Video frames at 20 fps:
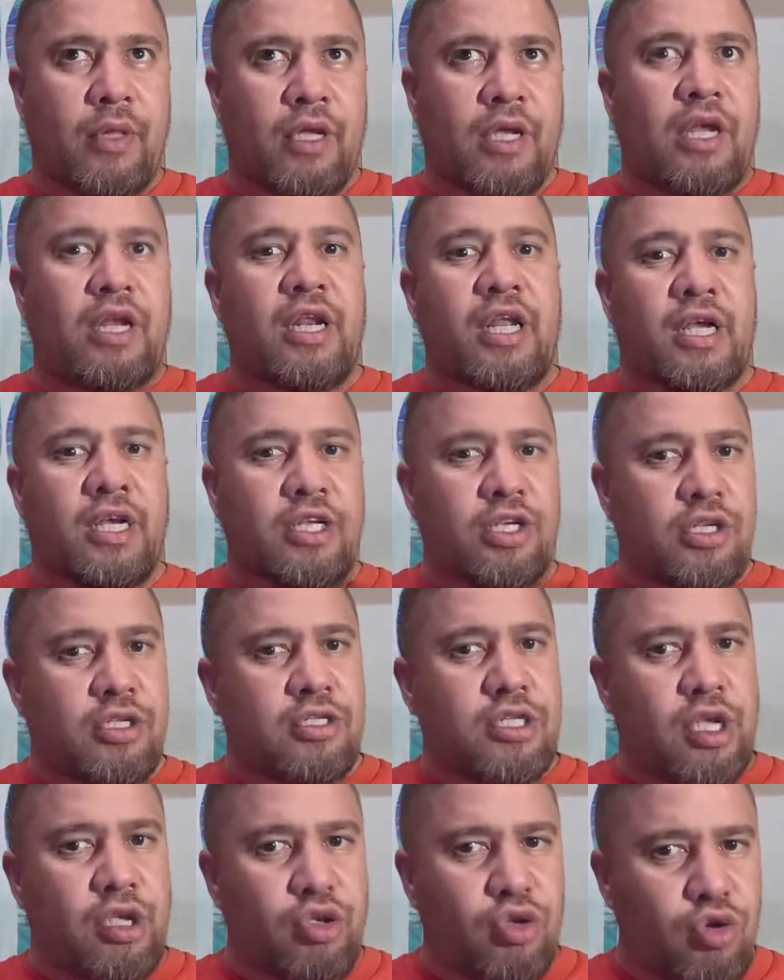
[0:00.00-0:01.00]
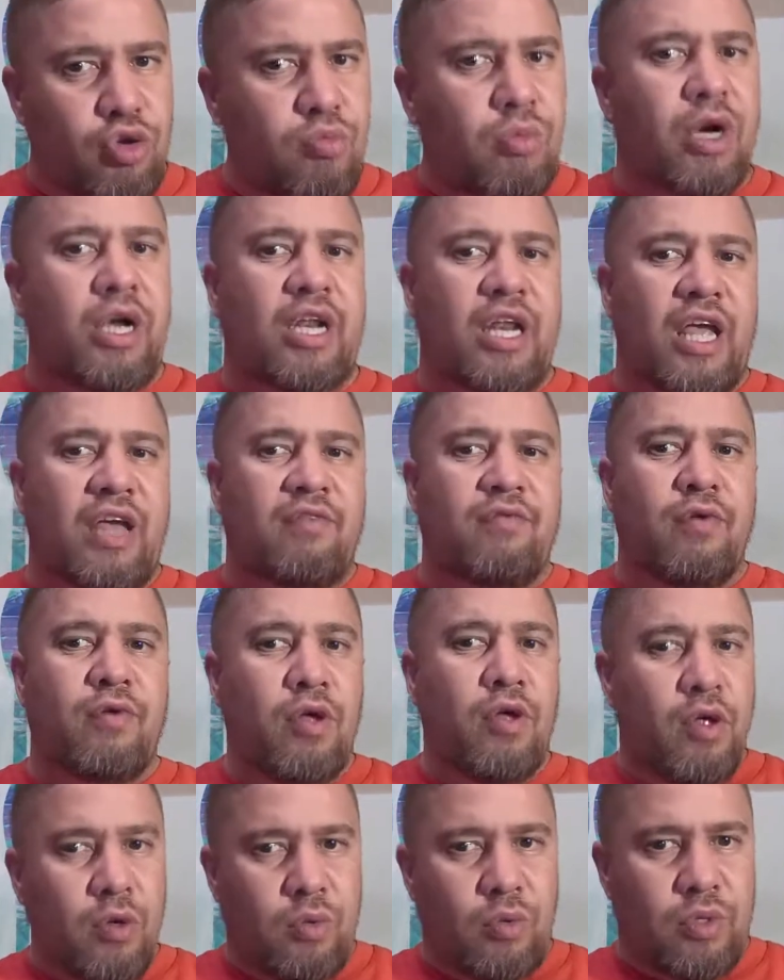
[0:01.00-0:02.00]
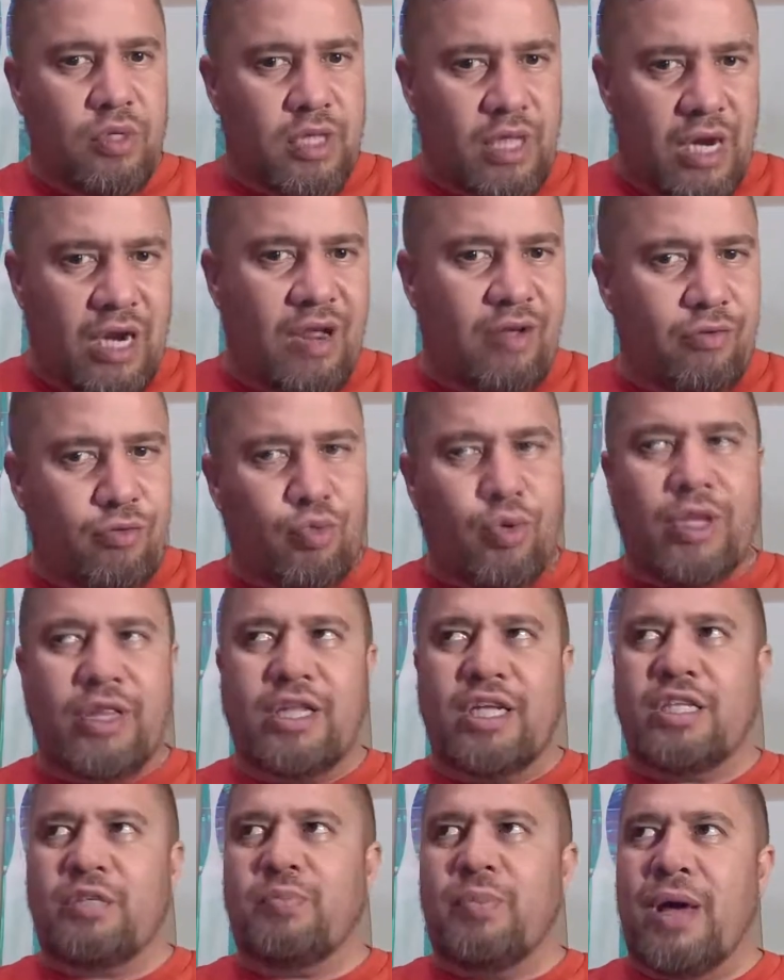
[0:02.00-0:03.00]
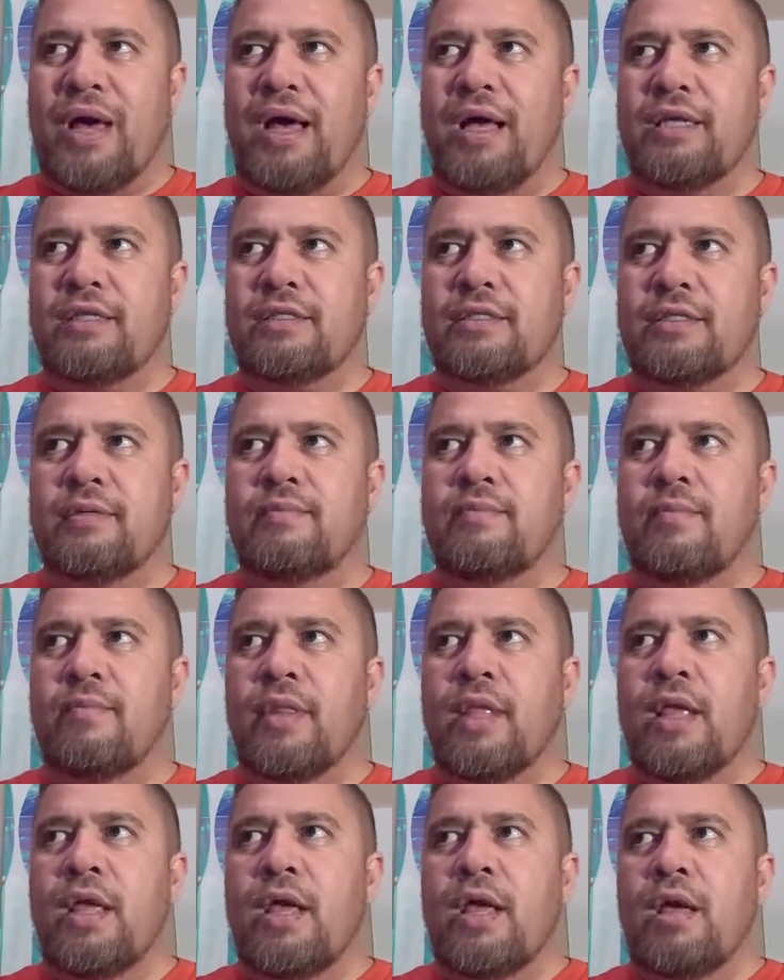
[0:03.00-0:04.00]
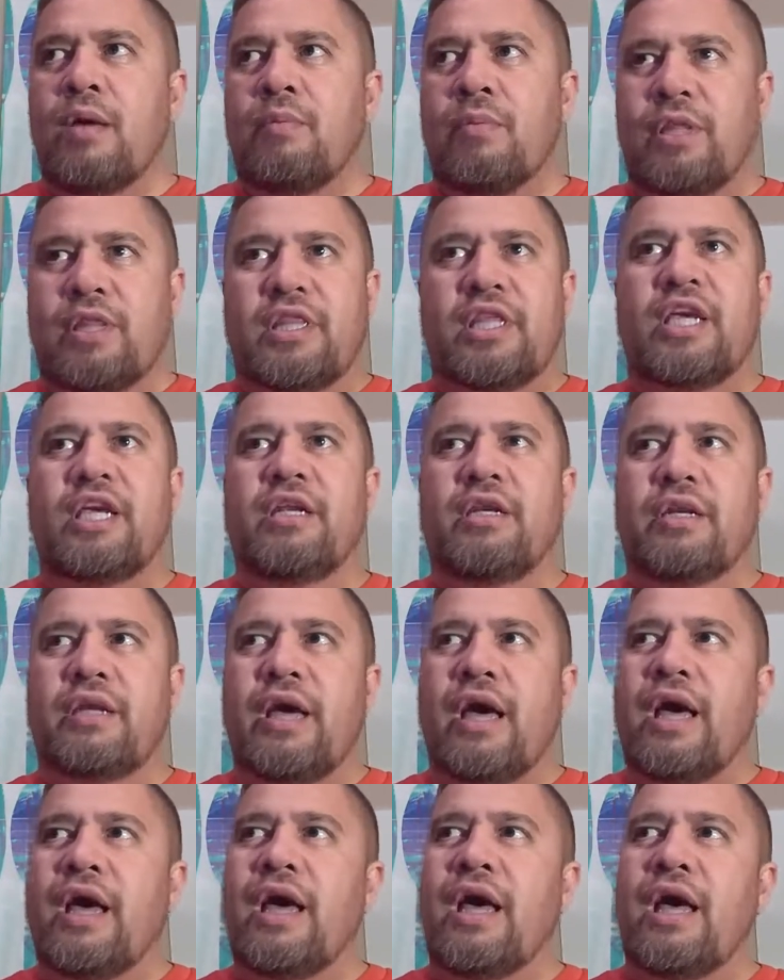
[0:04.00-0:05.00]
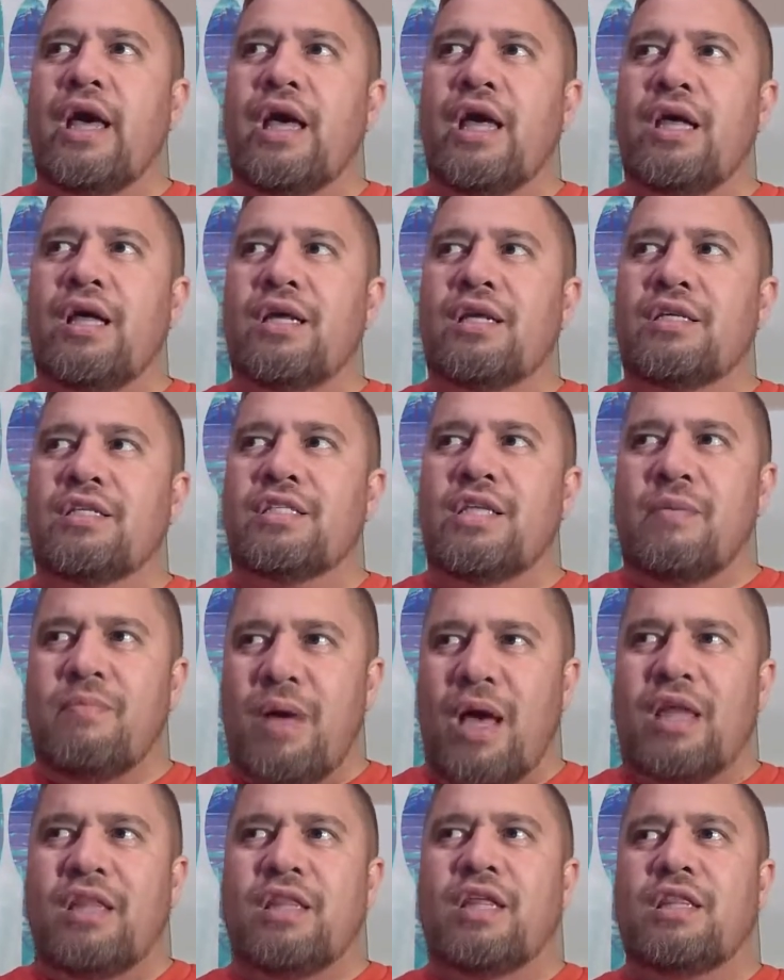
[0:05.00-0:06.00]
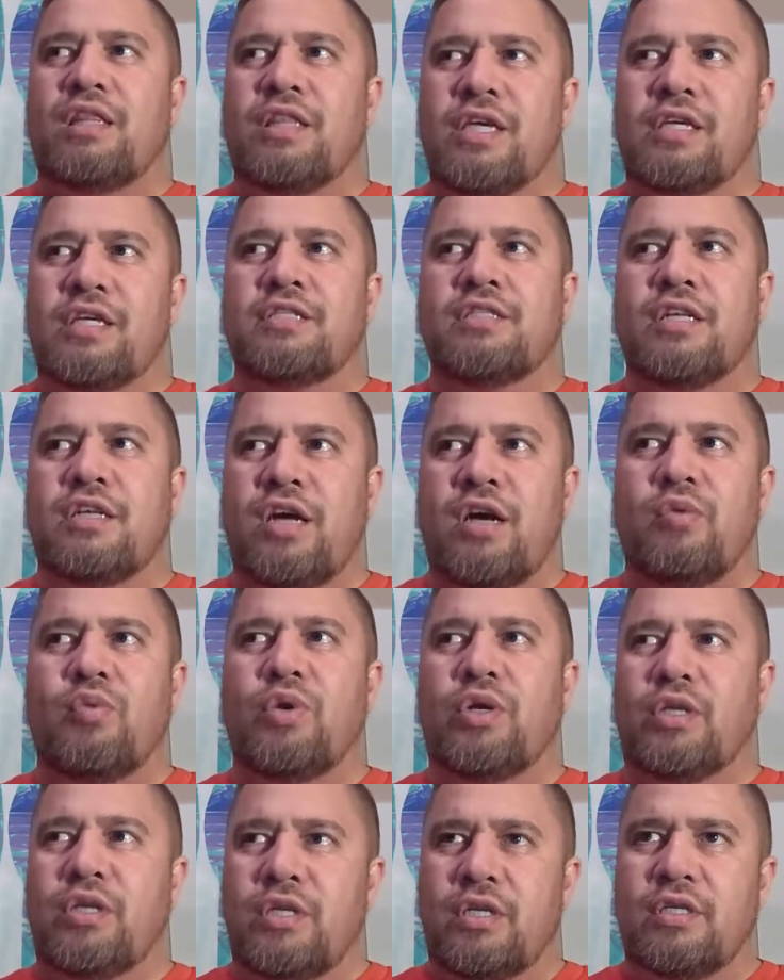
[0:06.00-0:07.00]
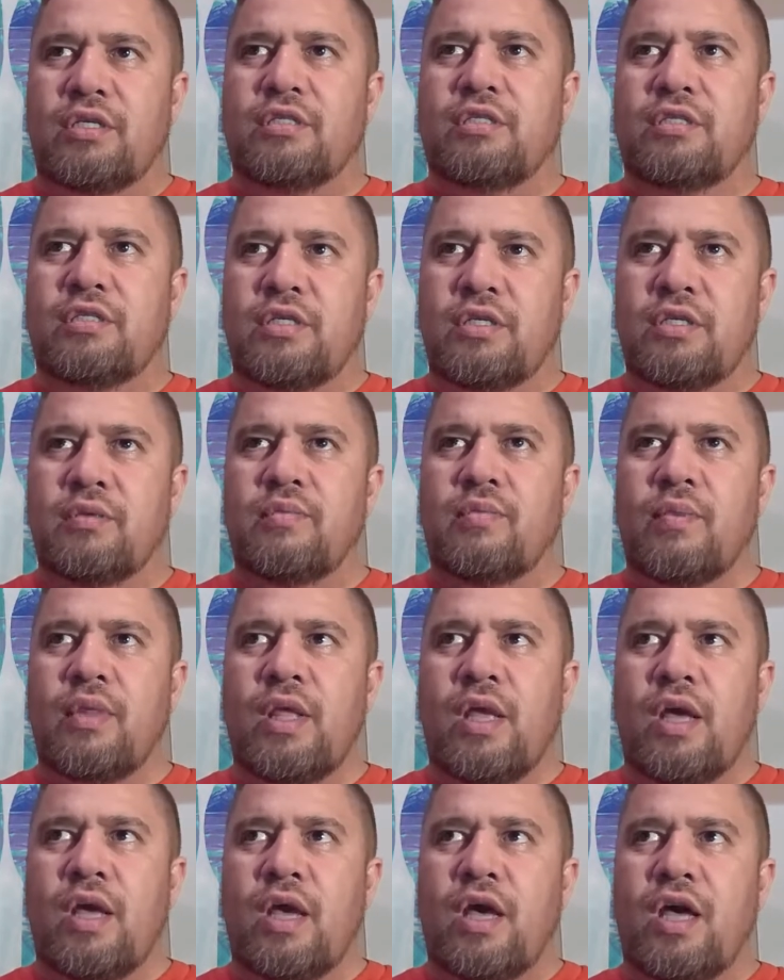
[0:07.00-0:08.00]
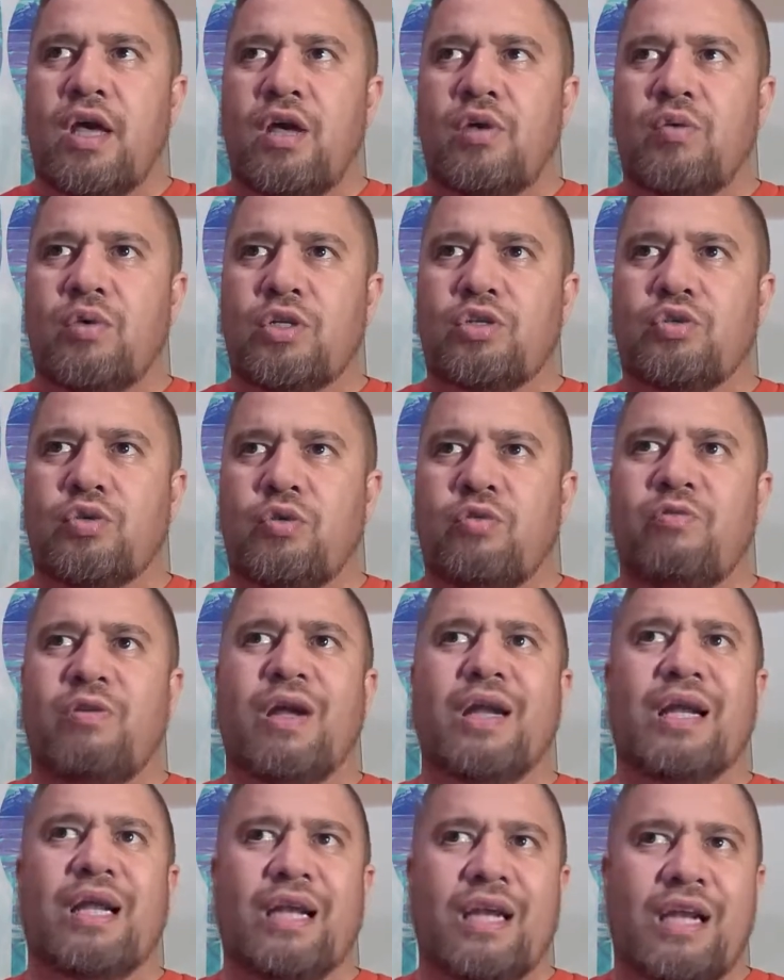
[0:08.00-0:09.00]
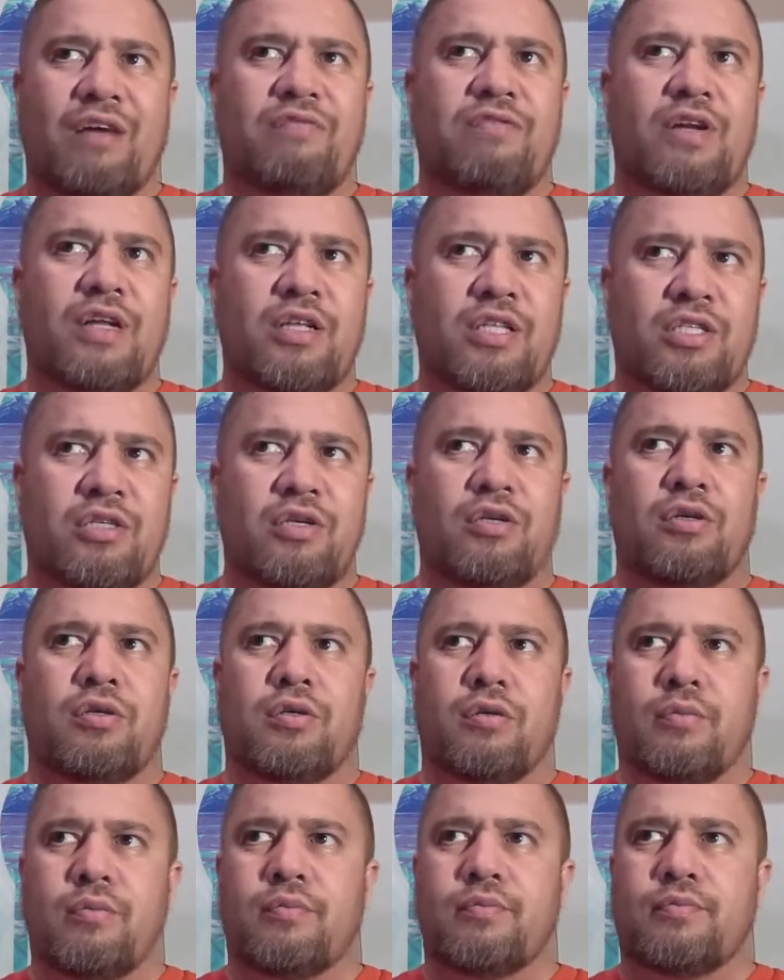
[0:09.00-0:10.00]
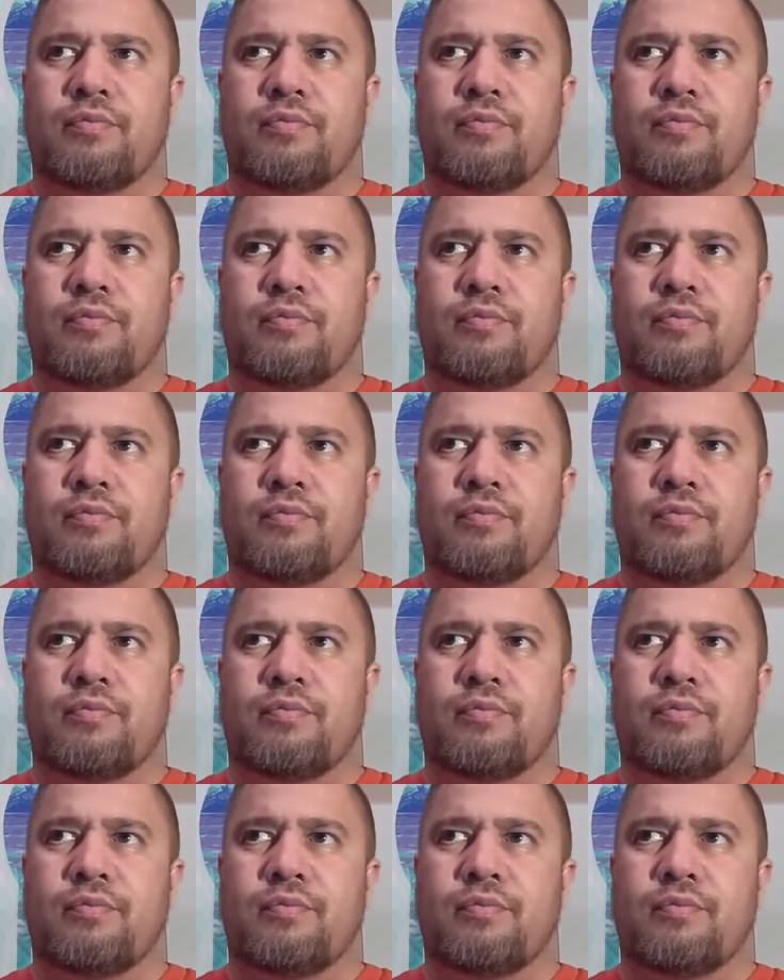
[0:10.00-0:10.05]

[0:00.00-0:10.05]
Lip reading: connections that you might have with the loved one that's passed. But then some other things that I witnessed, which were really lovely too.